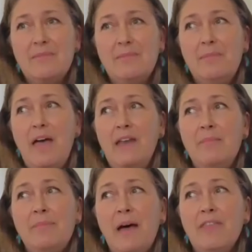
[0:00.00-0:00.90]
and
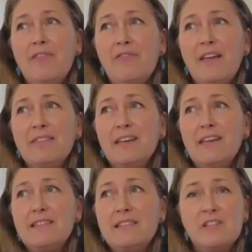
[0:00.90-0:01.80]
about the fact that
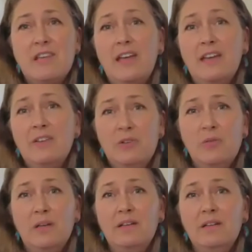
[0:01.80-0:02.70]
it's a shared
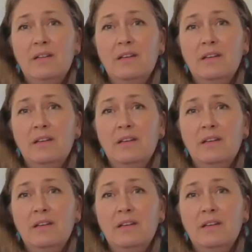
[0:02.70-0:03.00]
human